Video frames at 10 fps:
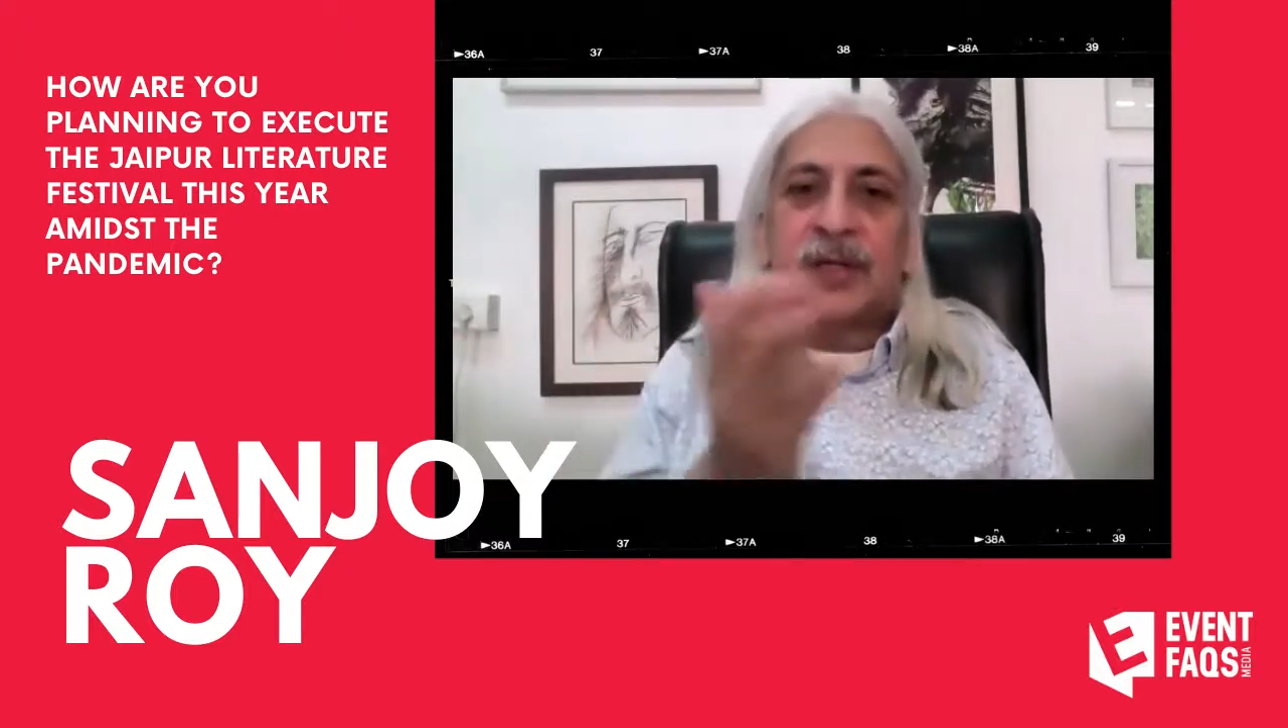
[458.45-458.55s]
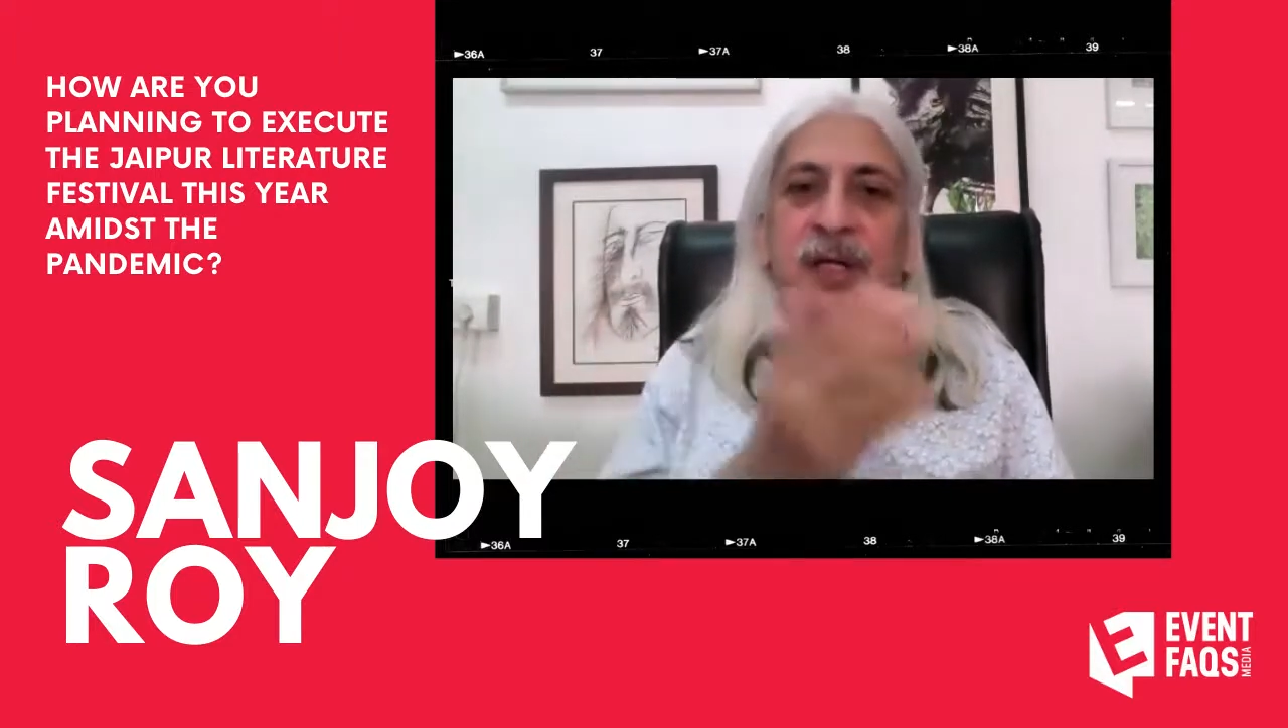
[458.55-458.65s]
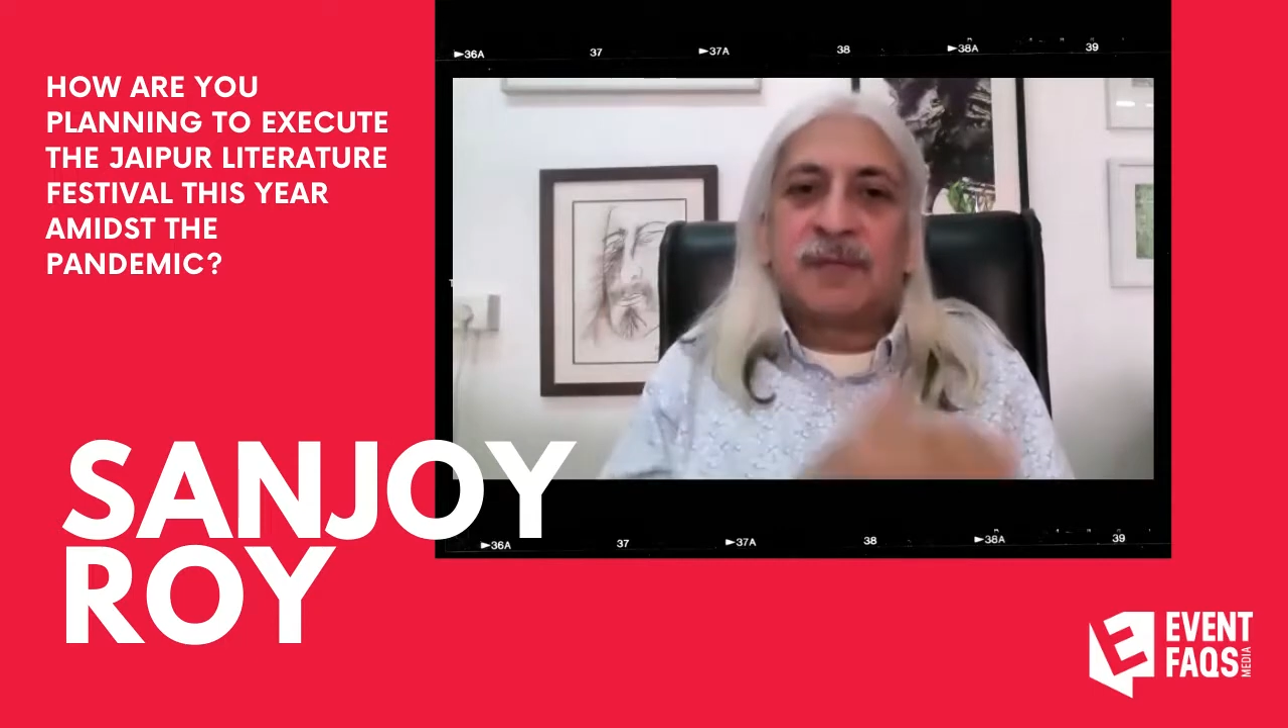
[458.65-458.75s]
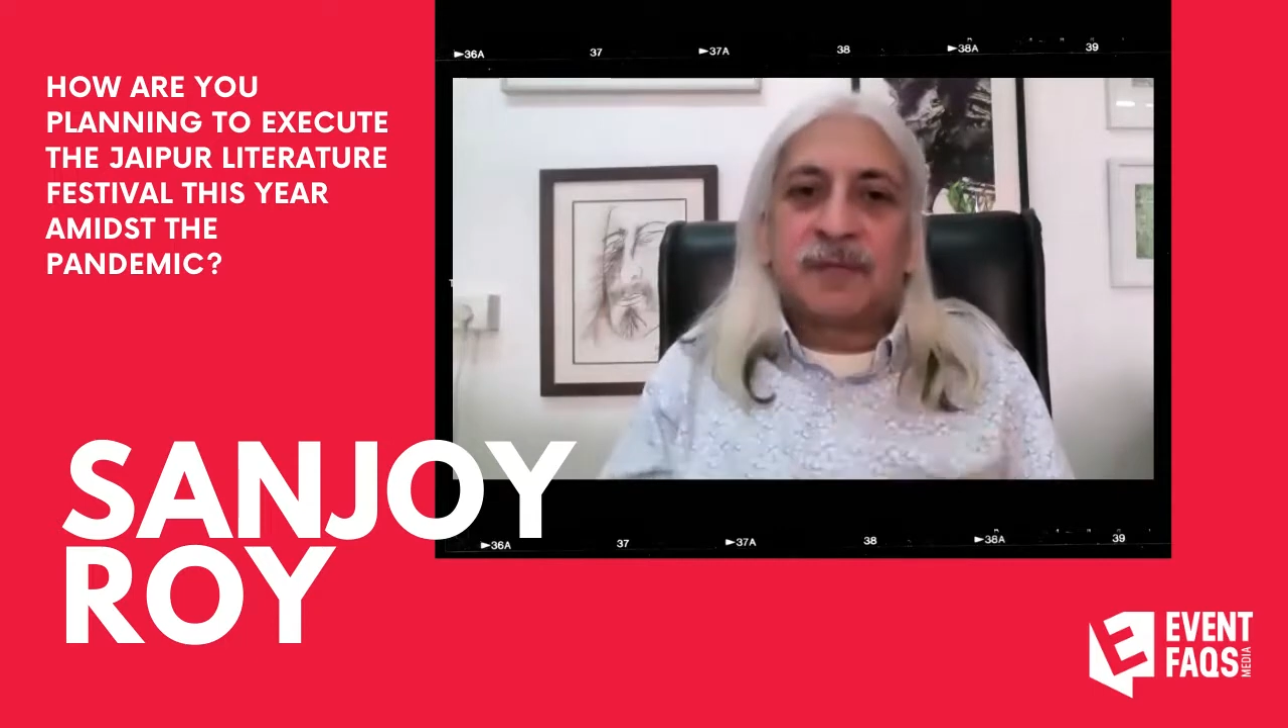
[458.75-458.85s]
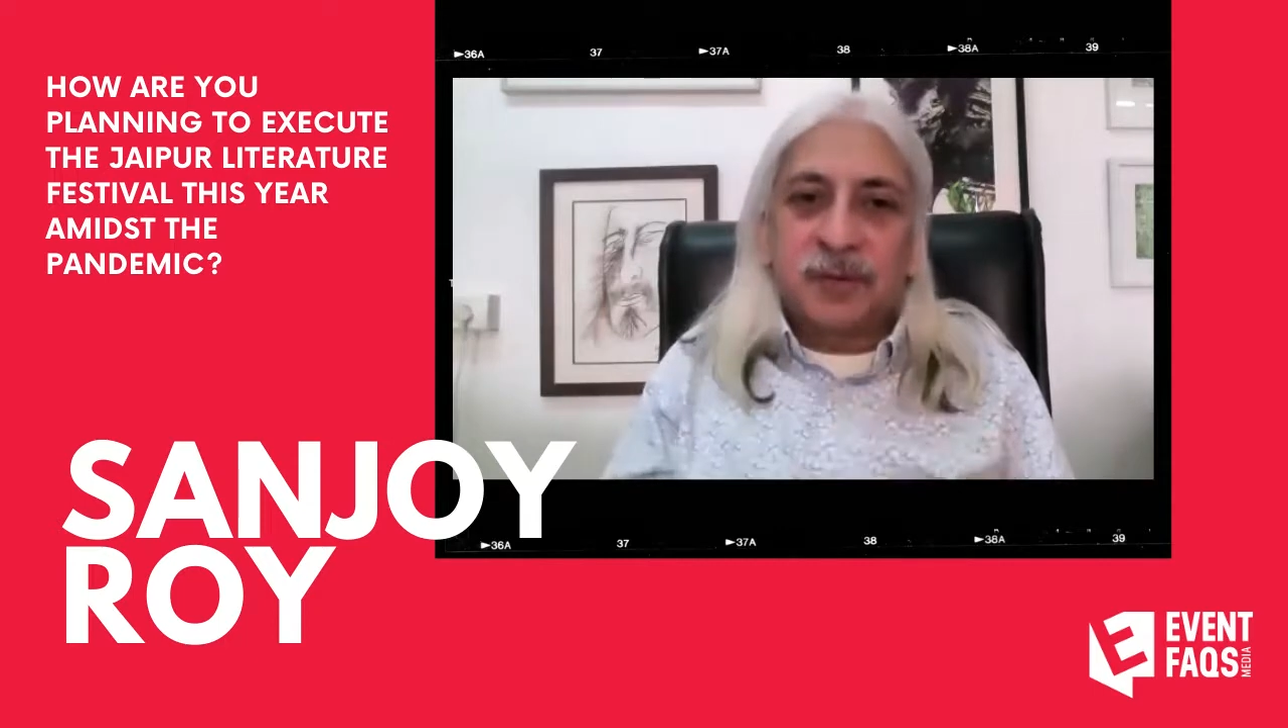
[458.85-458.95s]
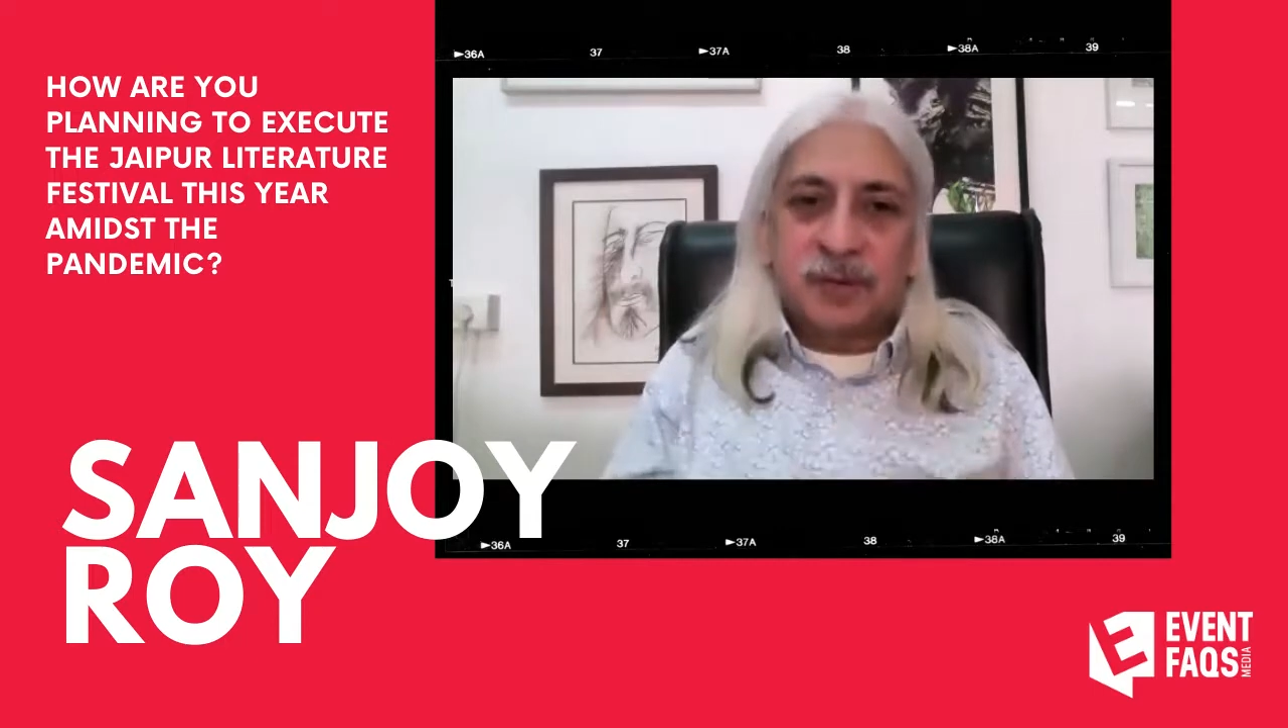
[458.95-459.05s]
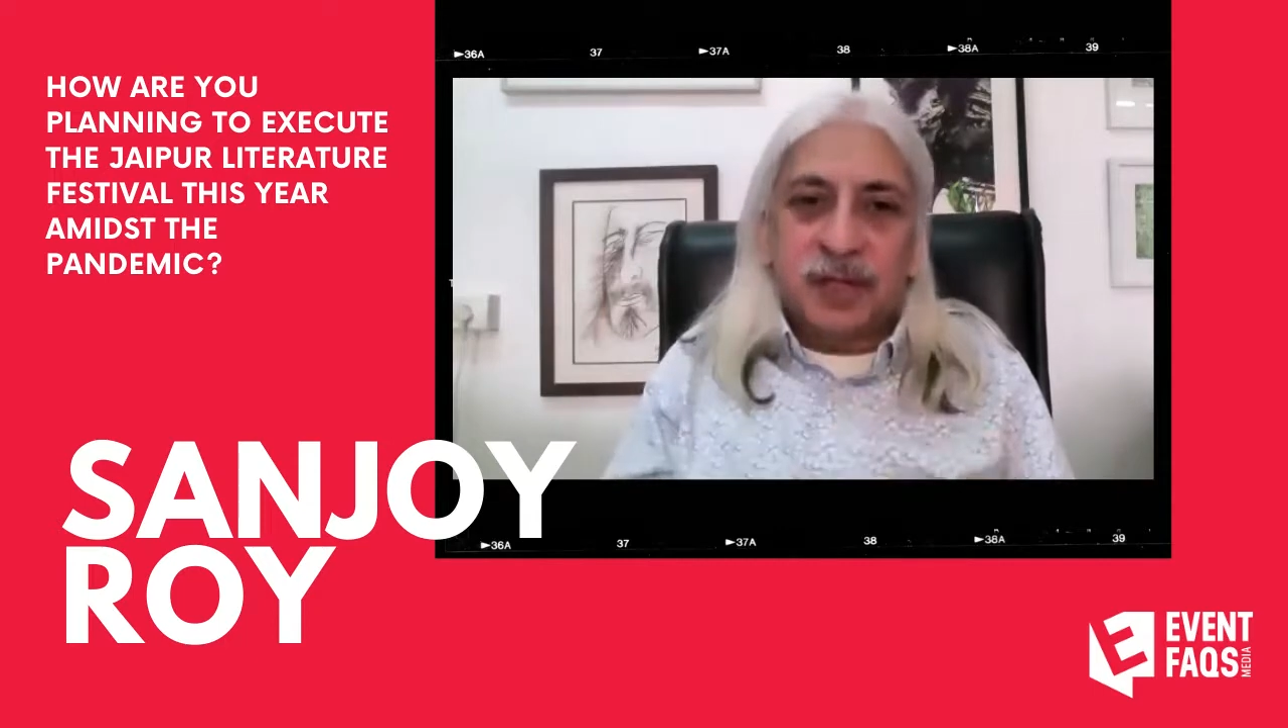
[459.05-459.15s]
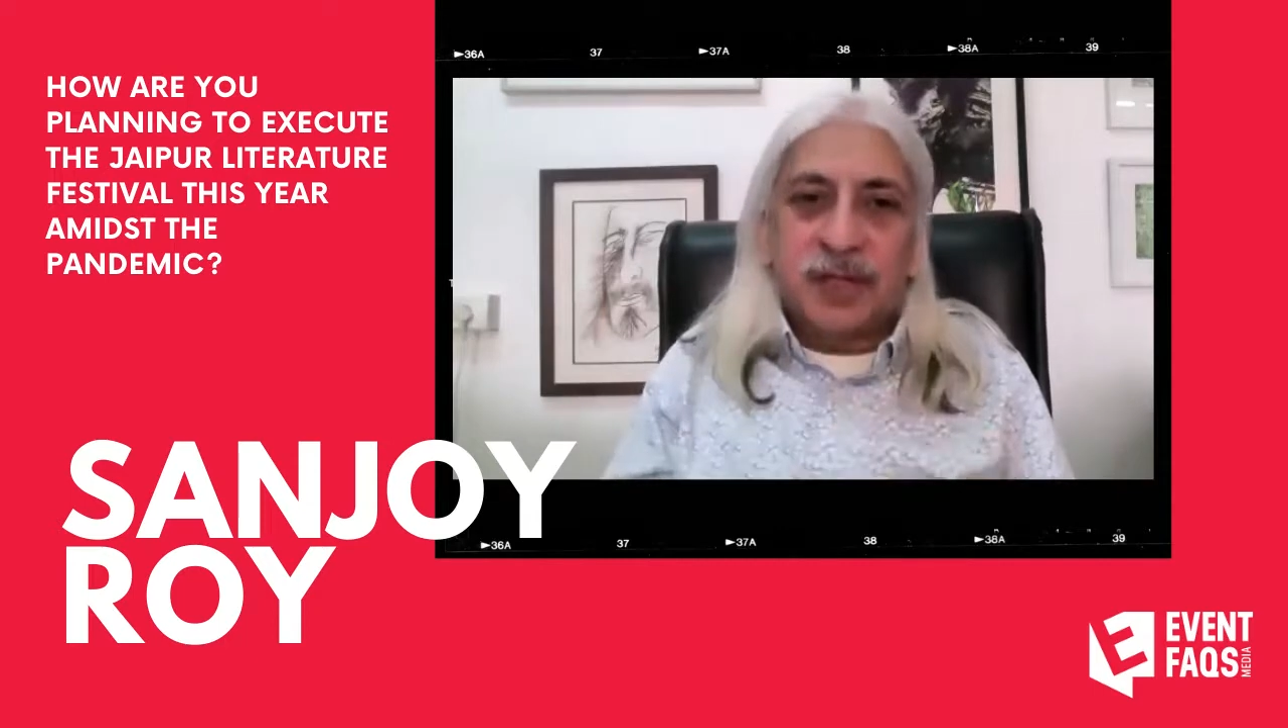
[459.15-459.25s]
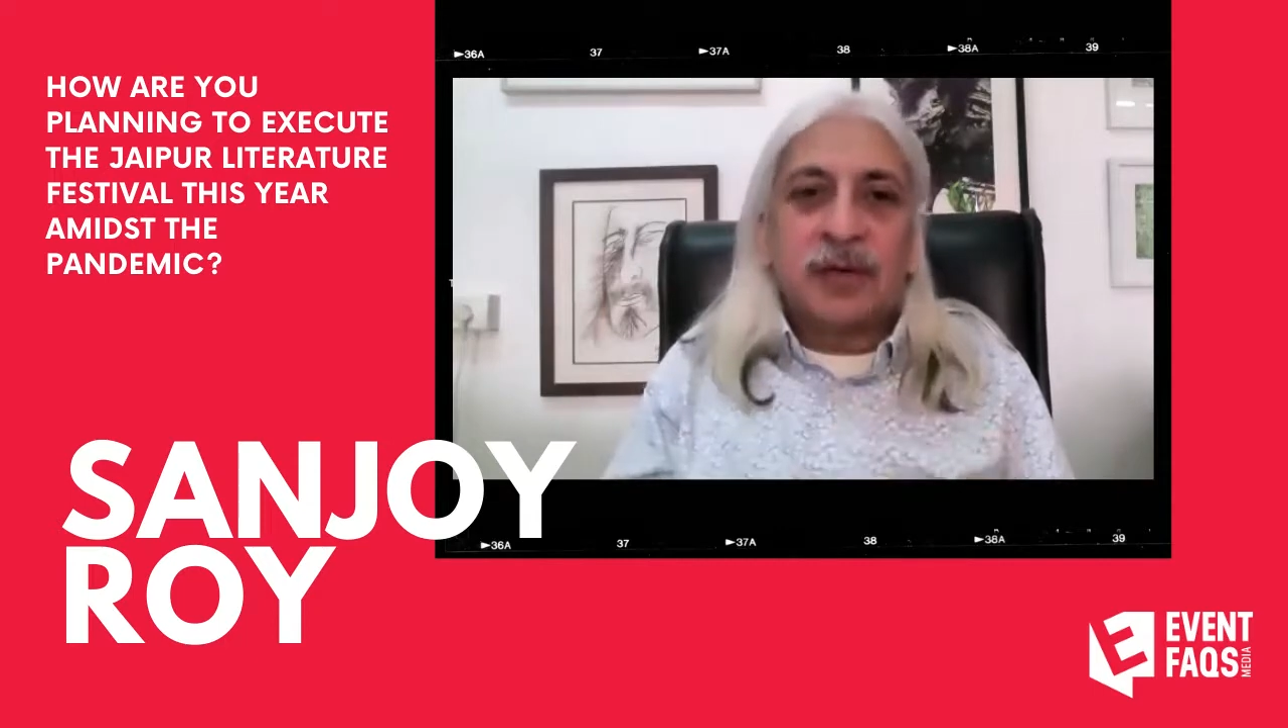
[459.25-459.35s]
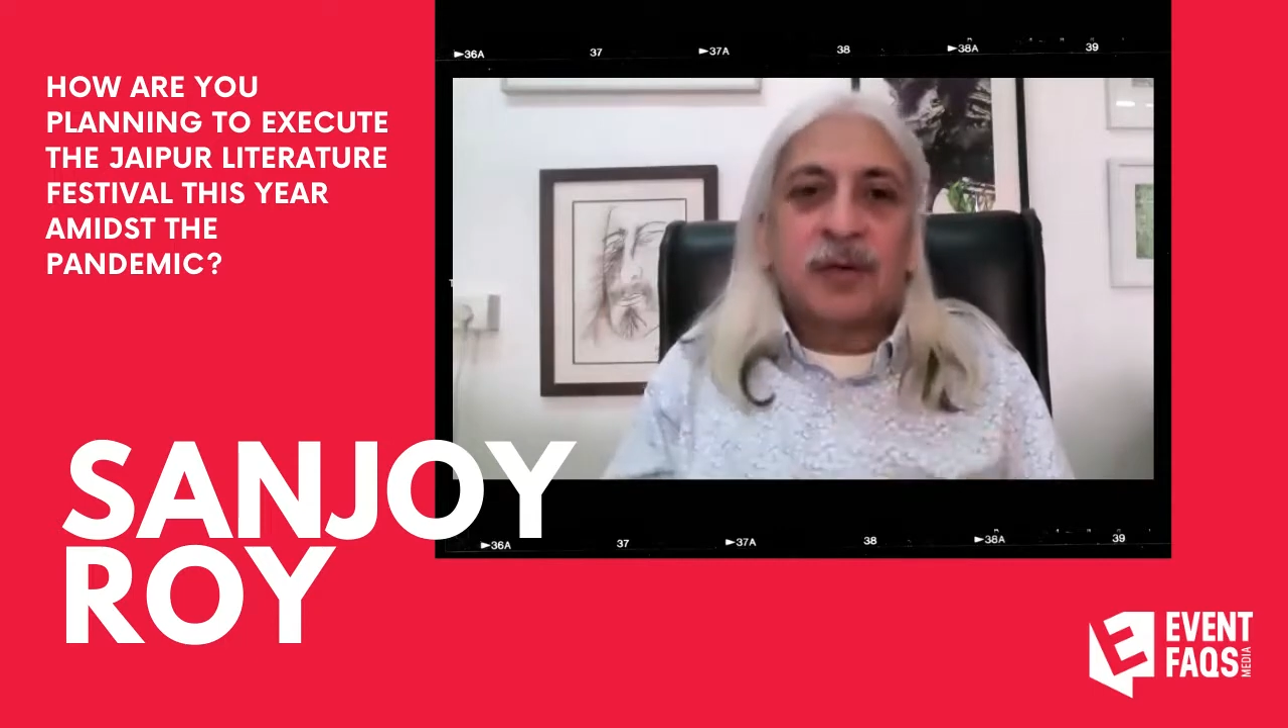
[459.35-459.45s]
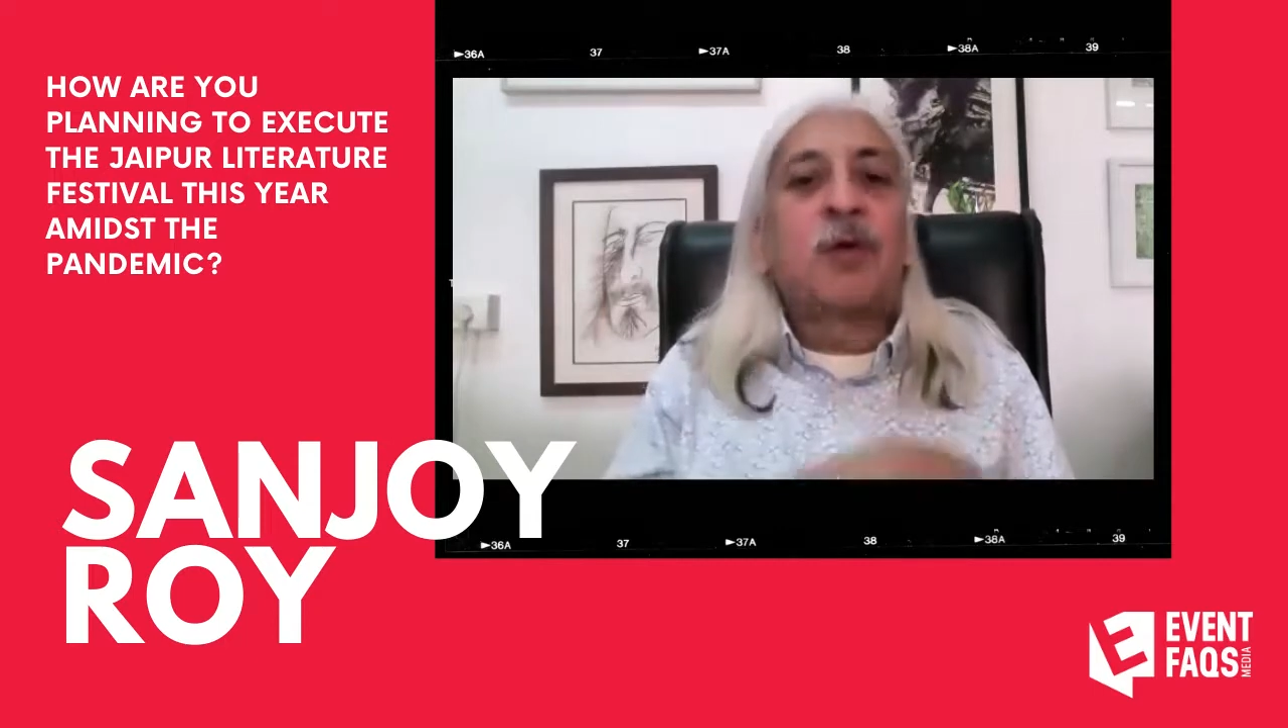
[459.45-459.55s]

JLF Australia,